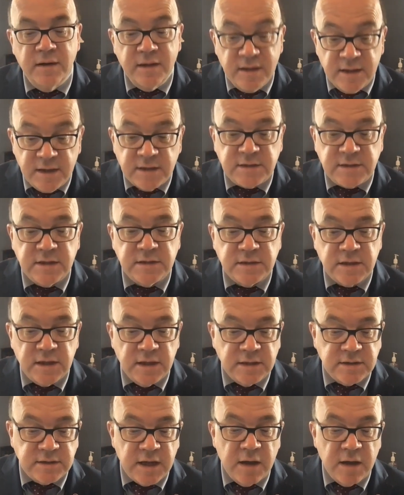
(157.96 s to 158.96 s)
This is an
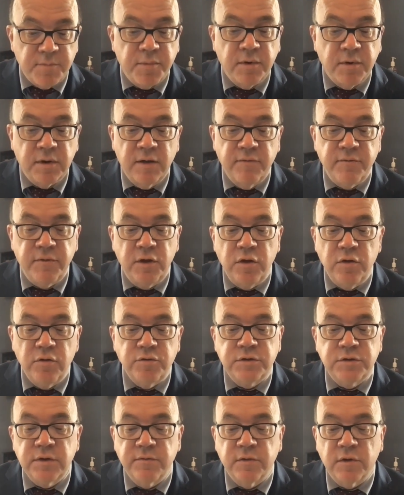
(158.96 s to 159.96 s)
example of the
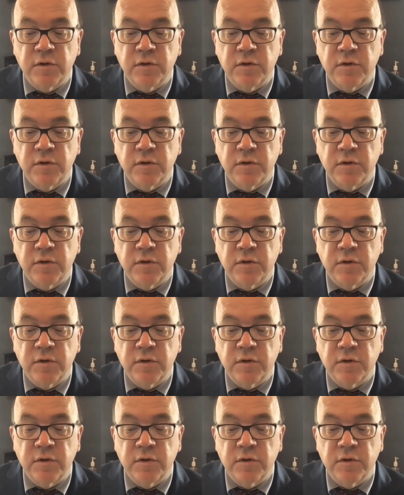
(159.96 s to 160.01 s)
use of